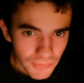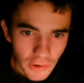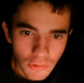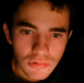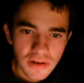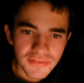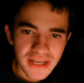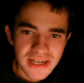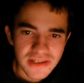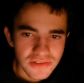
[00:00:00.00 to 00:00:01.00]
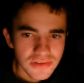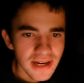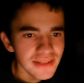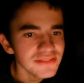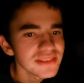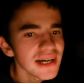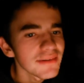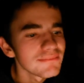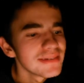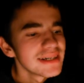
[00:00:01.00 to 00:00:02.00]
All of it is. And,
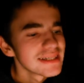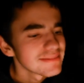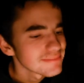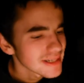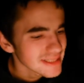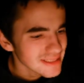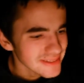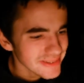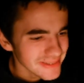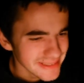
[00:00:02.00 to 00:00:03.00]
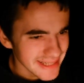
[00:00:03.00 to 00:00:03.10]
my god.